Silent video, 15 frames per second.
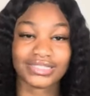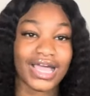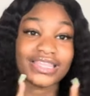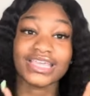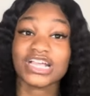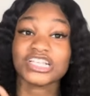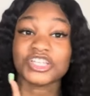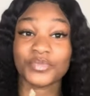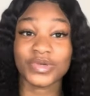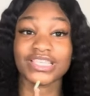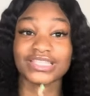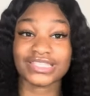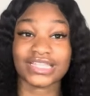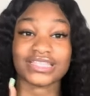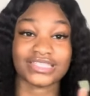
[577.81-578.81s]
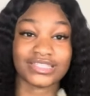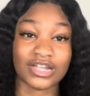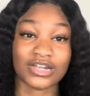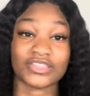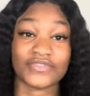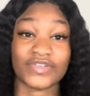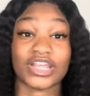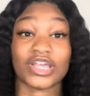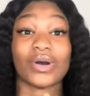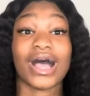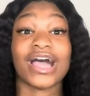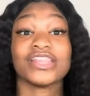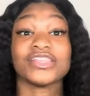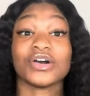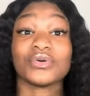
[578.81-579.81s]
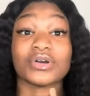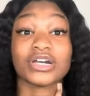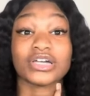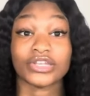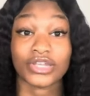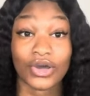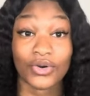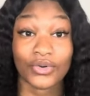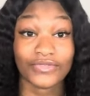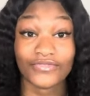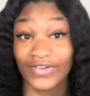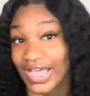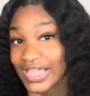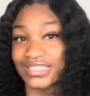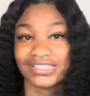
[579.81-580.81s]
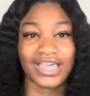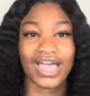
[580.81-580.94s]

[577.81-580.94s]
I think I should put this at the start of the video. I don't condone violence.